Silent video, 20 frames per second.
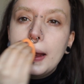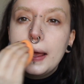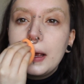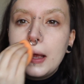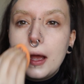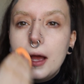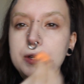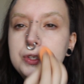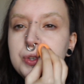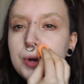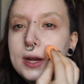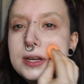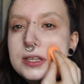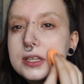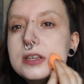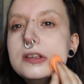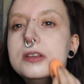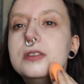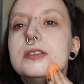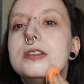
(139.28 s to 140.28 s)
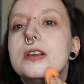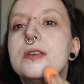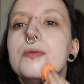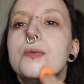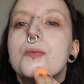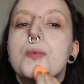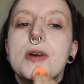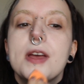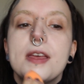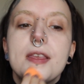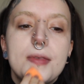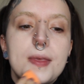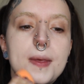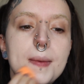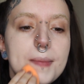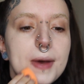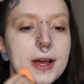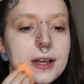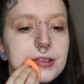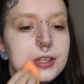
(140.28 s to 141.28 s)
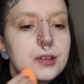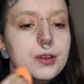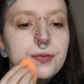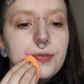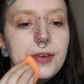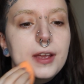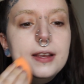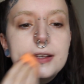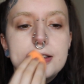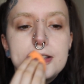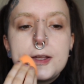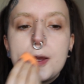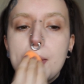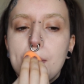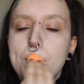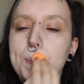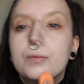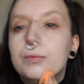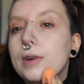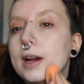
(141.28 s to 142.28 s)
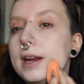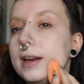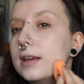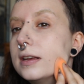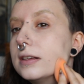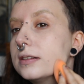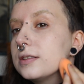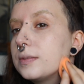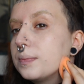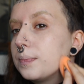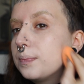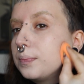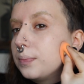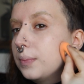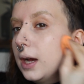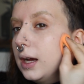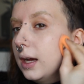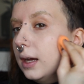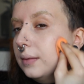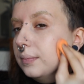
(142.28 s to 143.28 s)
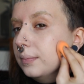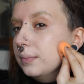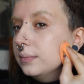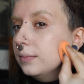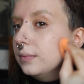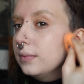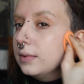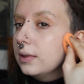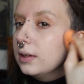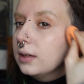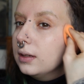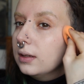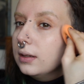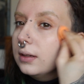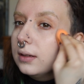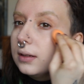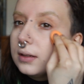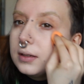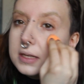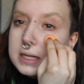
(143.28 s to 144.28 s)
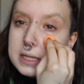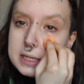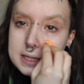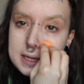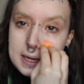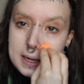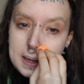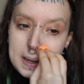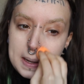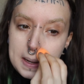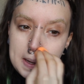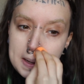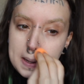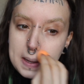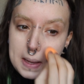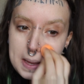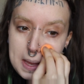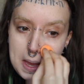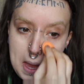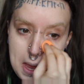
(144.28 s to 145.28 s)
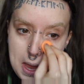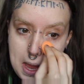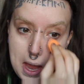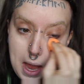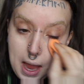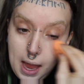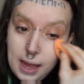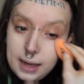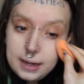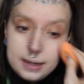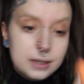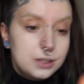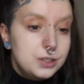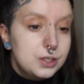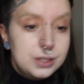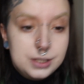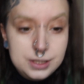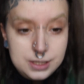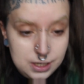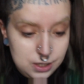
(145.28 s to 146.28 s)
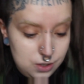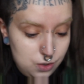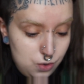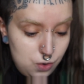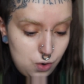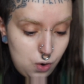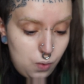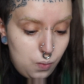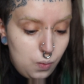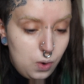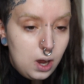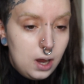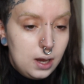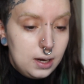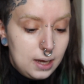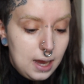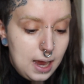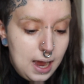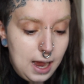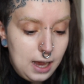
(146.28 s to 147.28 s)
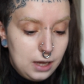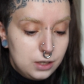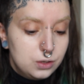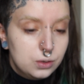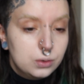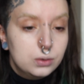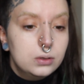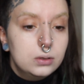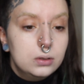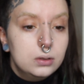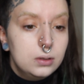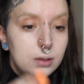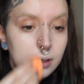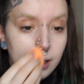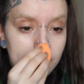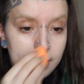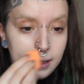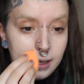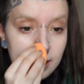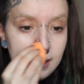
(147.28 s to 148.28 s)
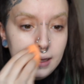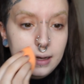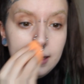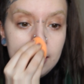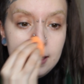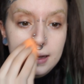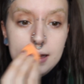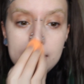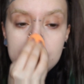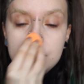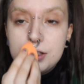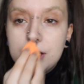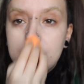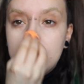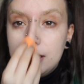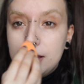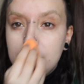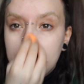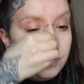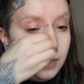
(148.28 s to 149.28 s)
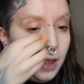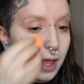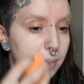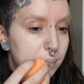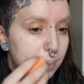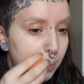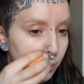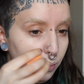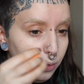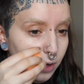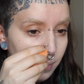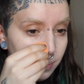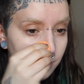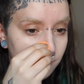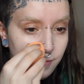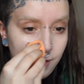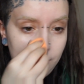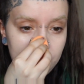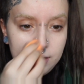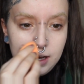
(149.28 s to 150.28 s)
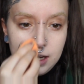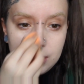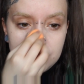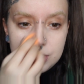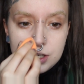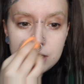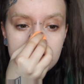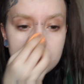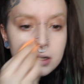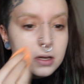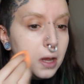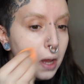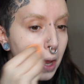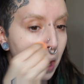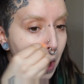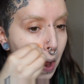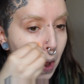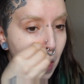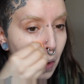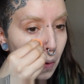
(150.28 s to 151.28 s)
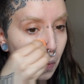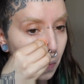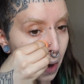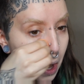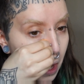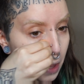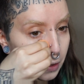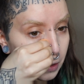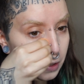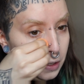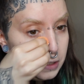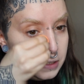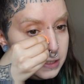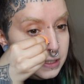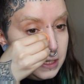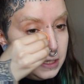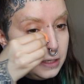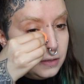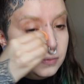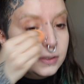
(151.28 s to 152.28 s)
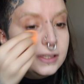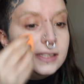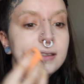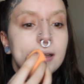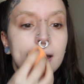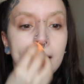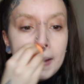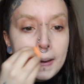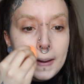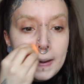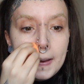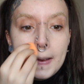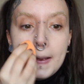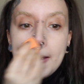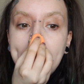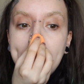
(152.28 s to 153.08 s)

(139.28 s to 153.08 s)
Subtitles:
I tried to use it with my Too Faced Radiance concealer and it just did not work at all. Like it literally like pulled up the foundation where the concealer was sitting.